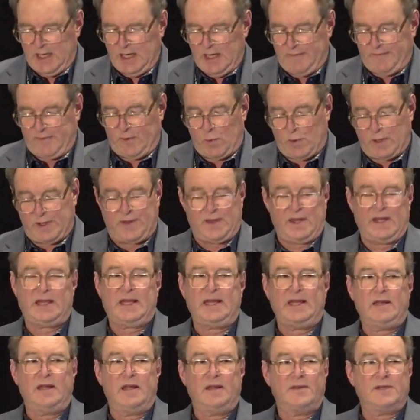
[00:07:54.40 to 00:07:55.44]
If you weren't
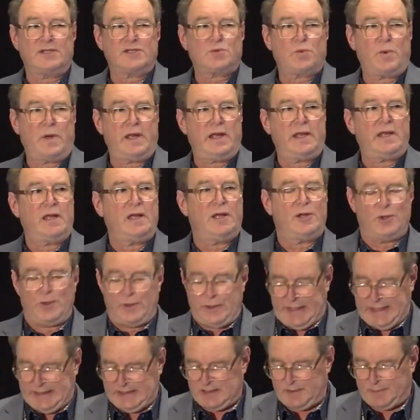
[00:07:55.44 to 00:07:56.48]
thinking this way, you
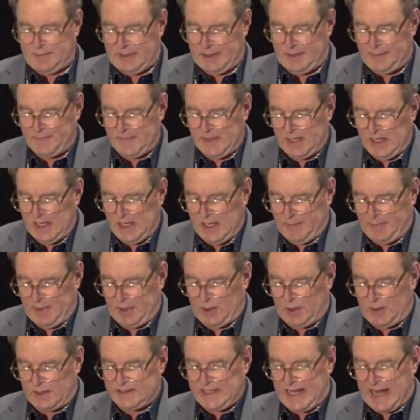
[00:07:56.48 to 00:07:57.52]
need to be,
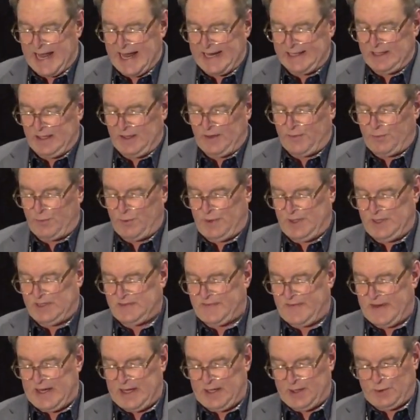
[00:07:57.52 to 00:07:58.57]
because acting through these
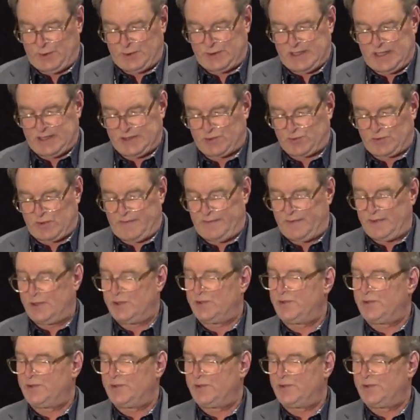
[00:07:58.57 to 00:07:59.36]
values has driven the